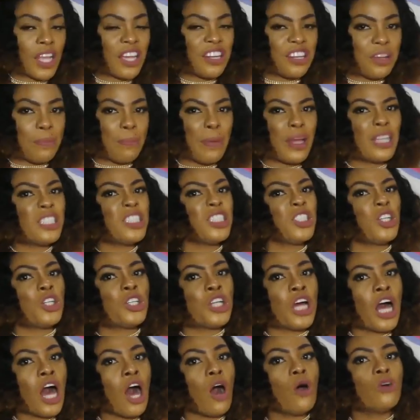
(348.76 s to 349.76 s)
Depending
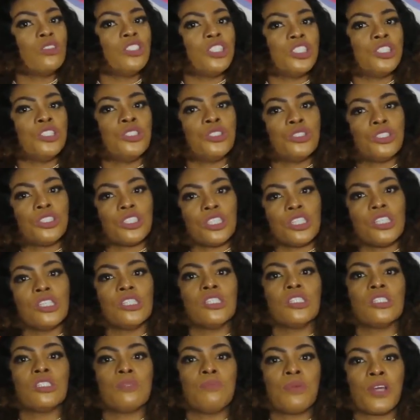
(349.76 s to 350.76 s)
on how the nude
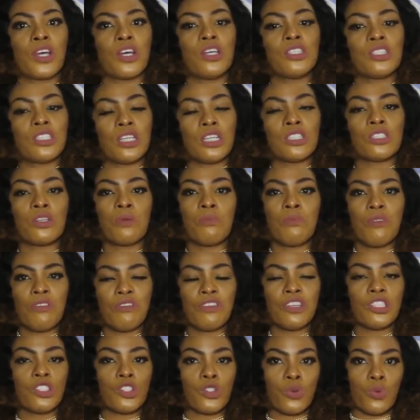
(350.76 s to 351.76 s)
is, because there are some
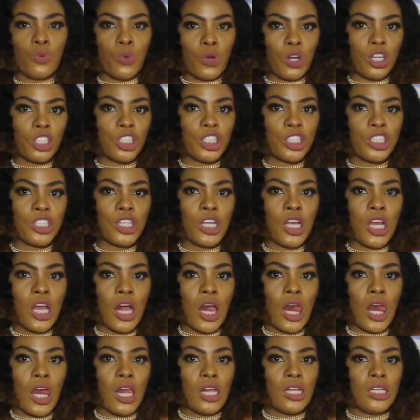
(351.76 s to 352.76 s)
movies you watch,
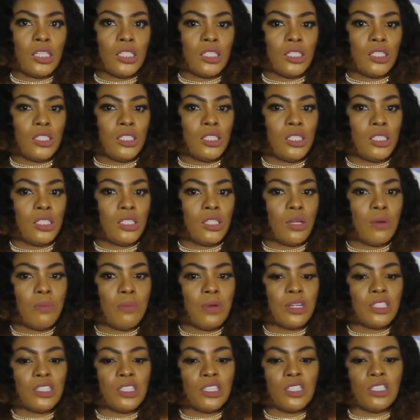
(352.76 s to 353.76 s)

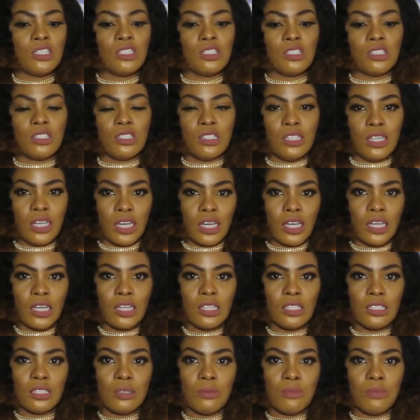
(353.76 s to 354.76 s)
somebody is
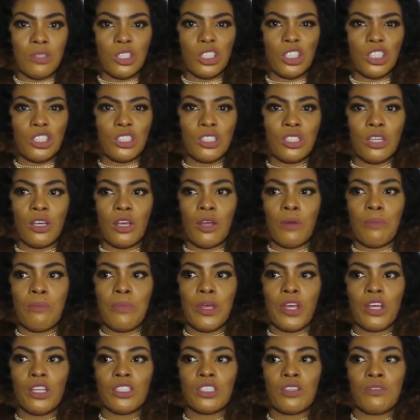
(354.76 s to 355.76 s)
naked, but
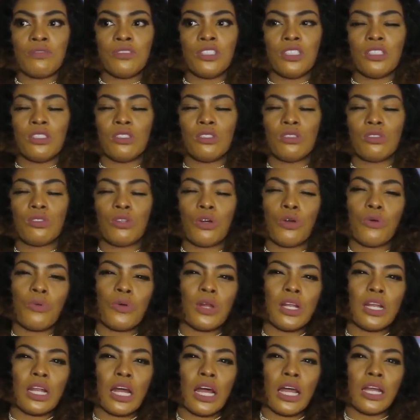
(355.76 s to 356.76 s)
because of the
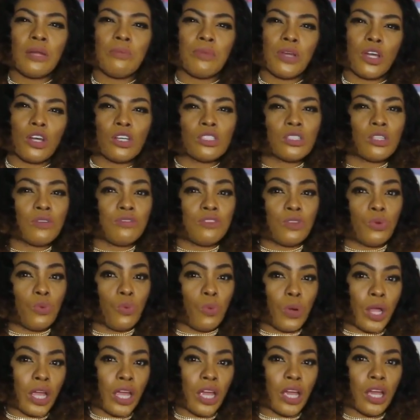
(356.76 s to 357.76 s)
storyline, because of the
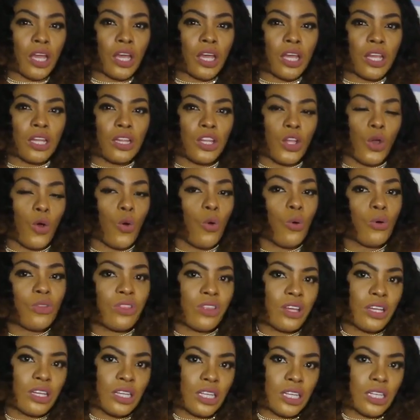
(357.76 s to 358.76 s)
way the whole
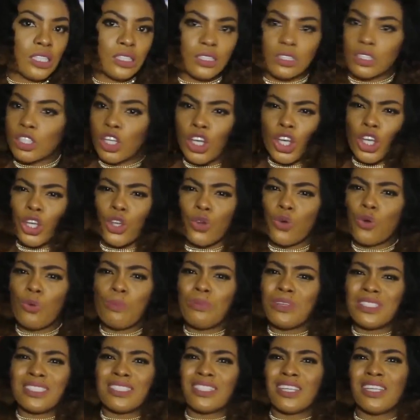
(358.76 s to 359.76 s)
thing is, you
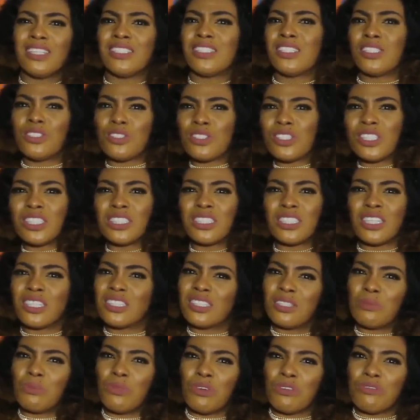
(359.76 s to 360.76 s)
won't be seeing the nudity in
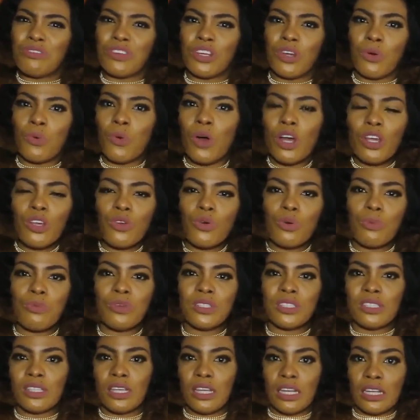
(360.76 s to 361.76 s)
the movie. What you will be
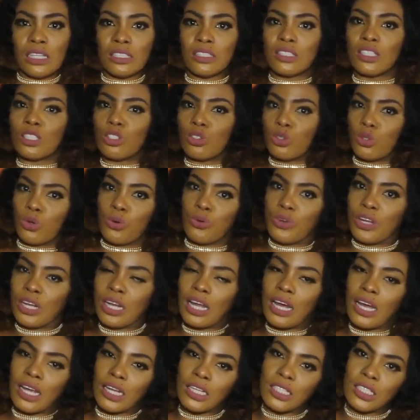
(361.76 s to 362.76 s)
seeing is the
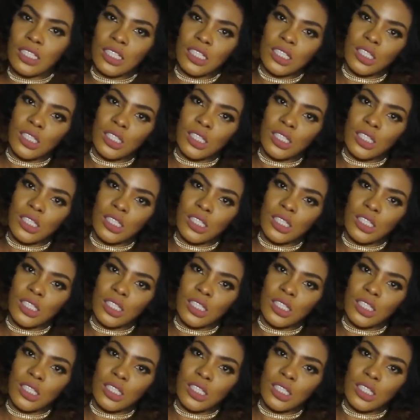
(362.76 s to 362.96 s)
storyline.